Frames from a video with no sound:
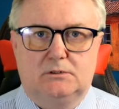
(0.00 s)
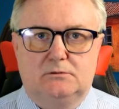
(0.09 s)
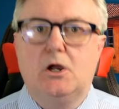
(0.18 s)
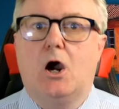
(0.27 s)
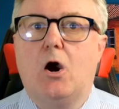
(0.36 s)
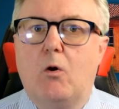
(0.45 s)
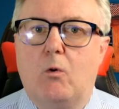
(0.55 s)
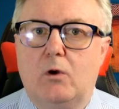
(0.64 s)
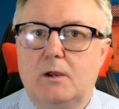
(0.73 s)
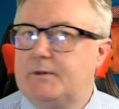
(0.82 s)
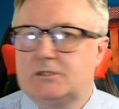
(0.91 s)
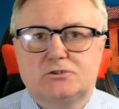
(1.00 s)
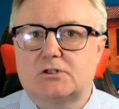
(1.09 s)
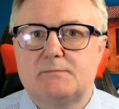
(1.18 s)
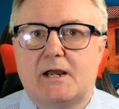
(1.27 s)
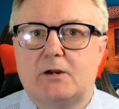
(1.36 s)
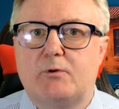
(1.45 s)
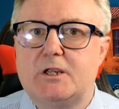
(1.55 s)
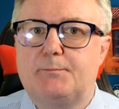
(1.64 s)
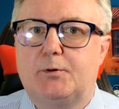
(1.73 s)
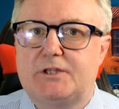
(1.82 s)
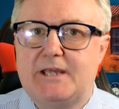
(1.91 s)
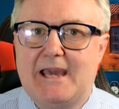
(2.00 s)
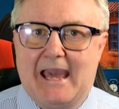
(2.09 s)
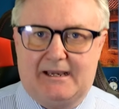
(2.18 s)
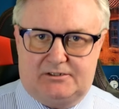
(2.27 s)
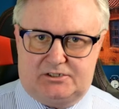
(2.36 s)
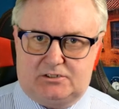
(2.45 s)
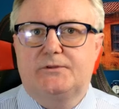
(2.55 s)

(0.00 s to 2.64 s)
No, because it doesn't matter where you put the X.